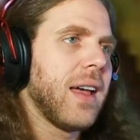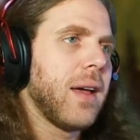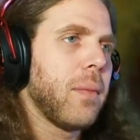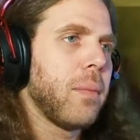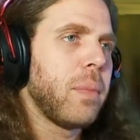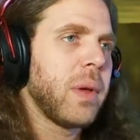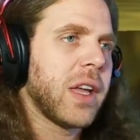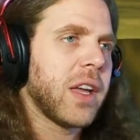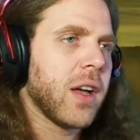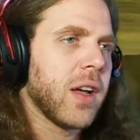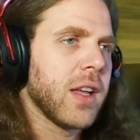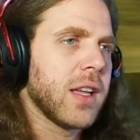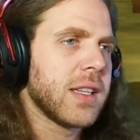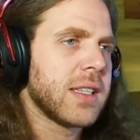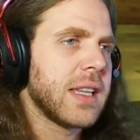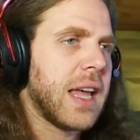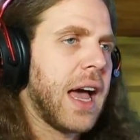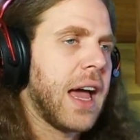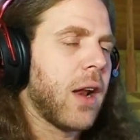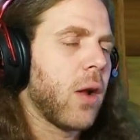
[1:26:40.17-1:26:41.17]
because
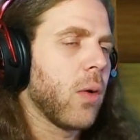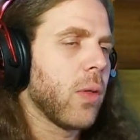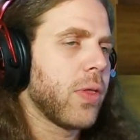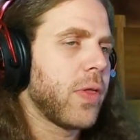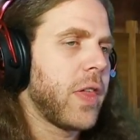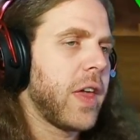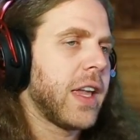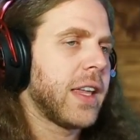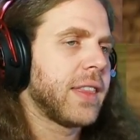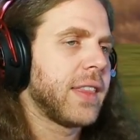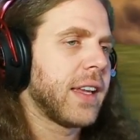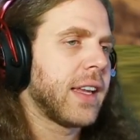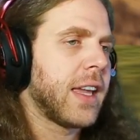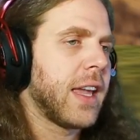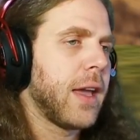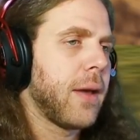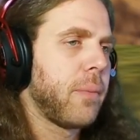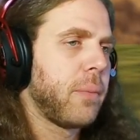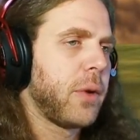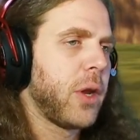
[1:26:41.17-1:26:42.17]
I don't think the
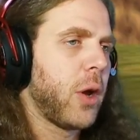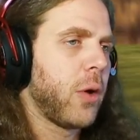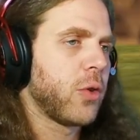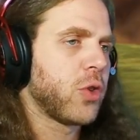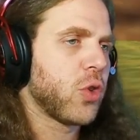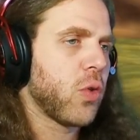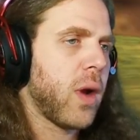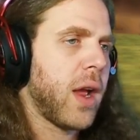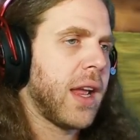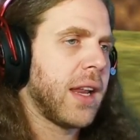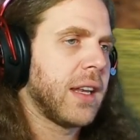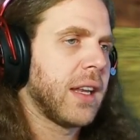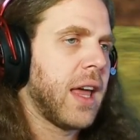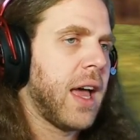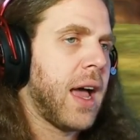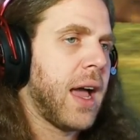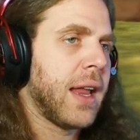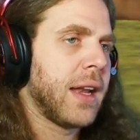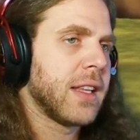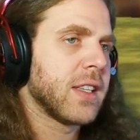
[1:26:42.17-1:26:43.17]
Gibdo trade
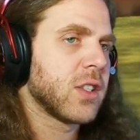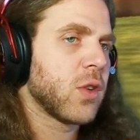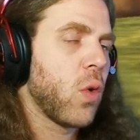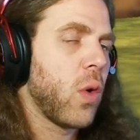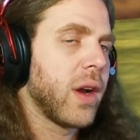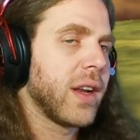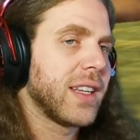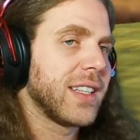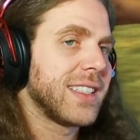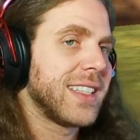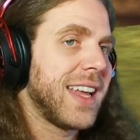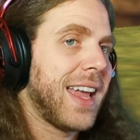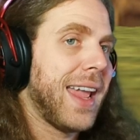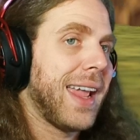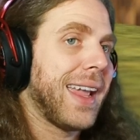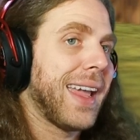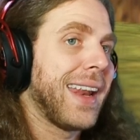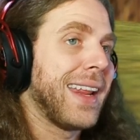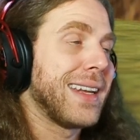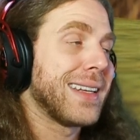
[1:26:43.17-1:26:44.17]
line is going to
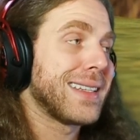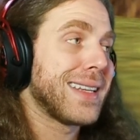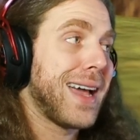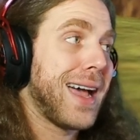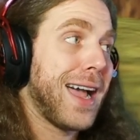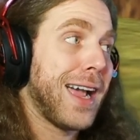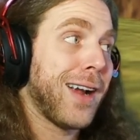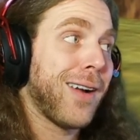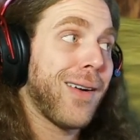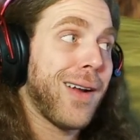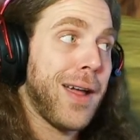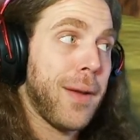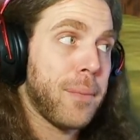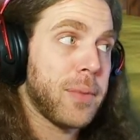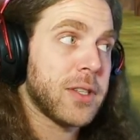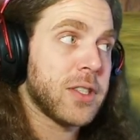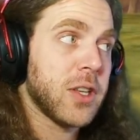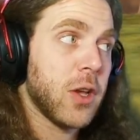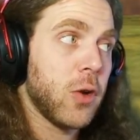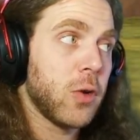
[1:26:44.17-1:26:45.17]
take an entire
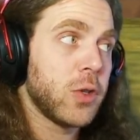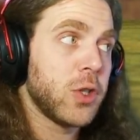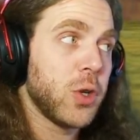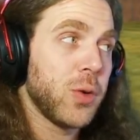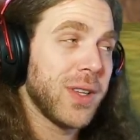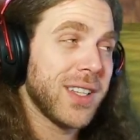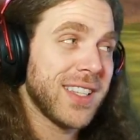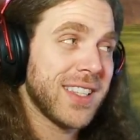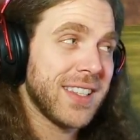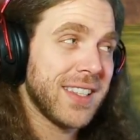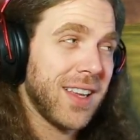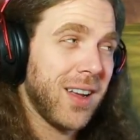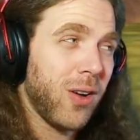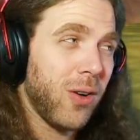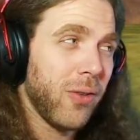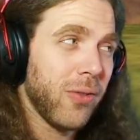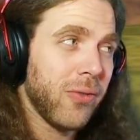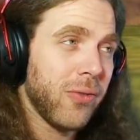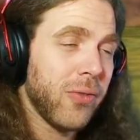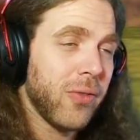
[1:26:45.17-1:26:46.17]
episode to
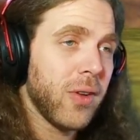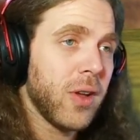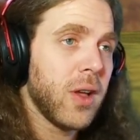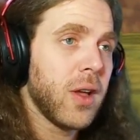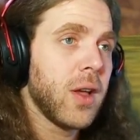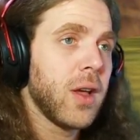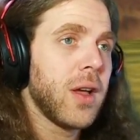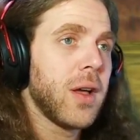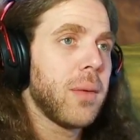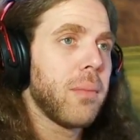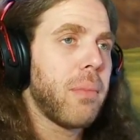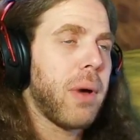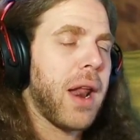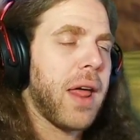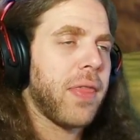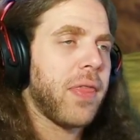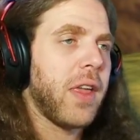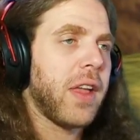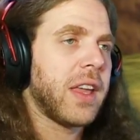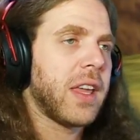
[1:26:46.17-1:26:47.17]
itself, but I
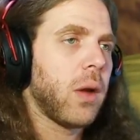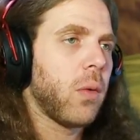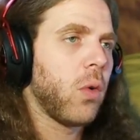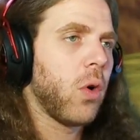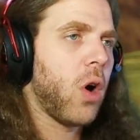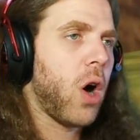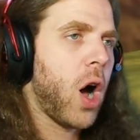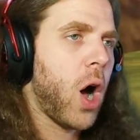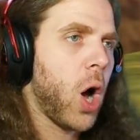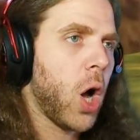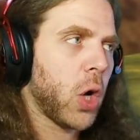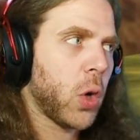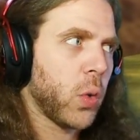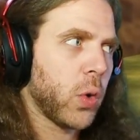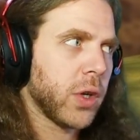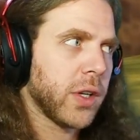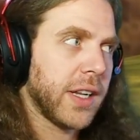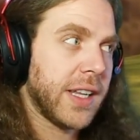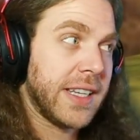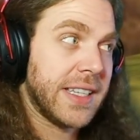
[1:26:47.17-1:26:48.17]
think it will
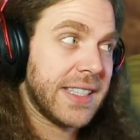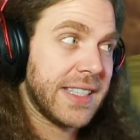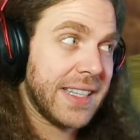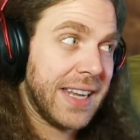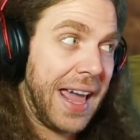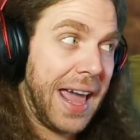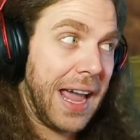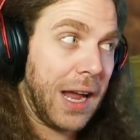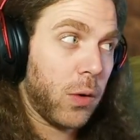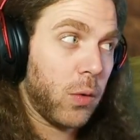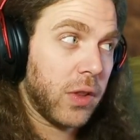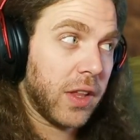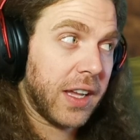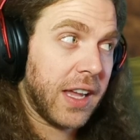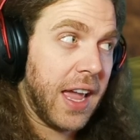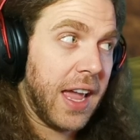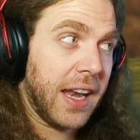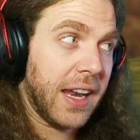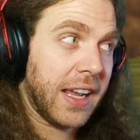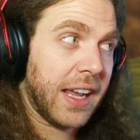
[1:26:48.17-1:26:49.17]
awkwardly stack with
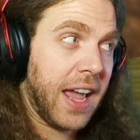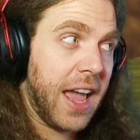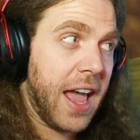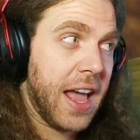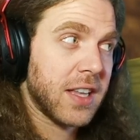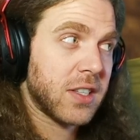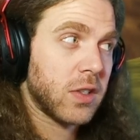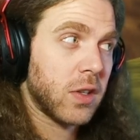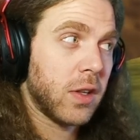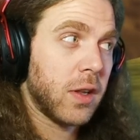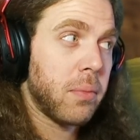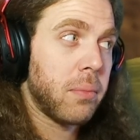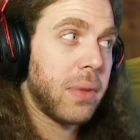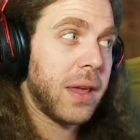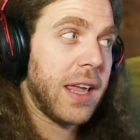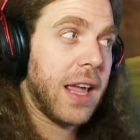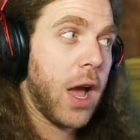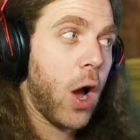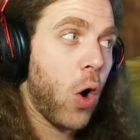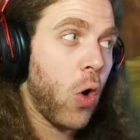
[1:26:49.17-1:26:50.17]
Ikana Castle and
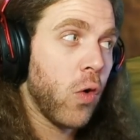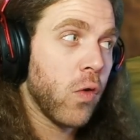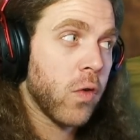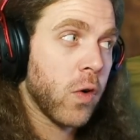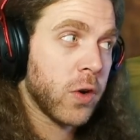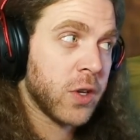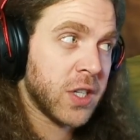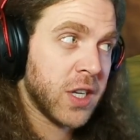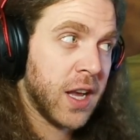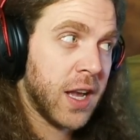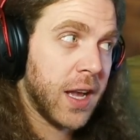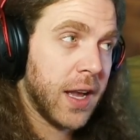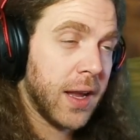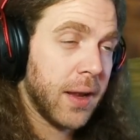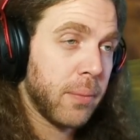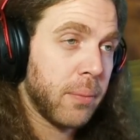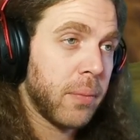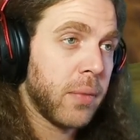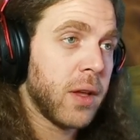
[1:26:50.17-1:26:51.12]
be over time.